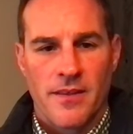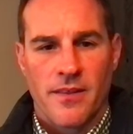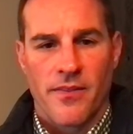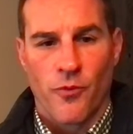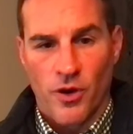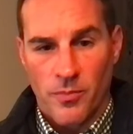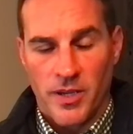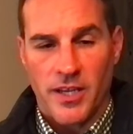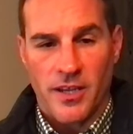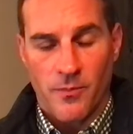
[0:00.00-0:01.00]
will
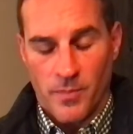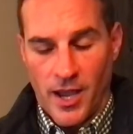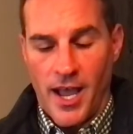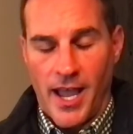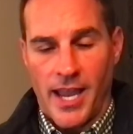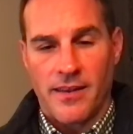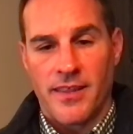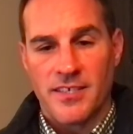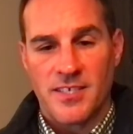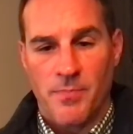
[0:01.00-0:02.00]
be behind
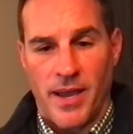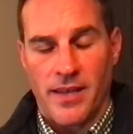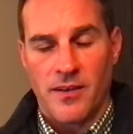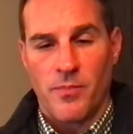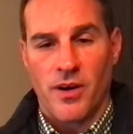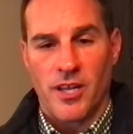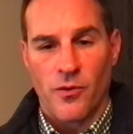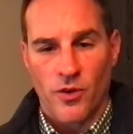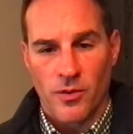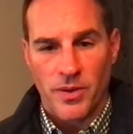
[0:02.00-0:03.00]
this spend, but it
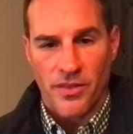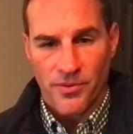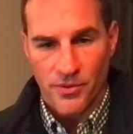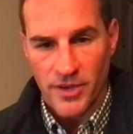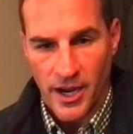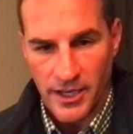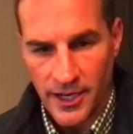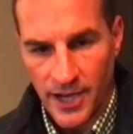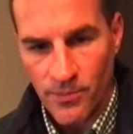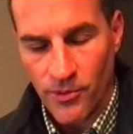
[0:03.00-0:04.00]
will be through
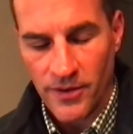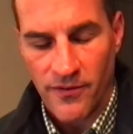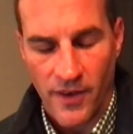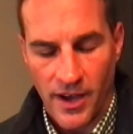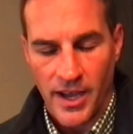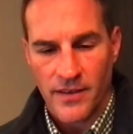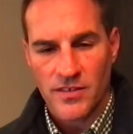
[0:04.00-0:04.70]
99.5.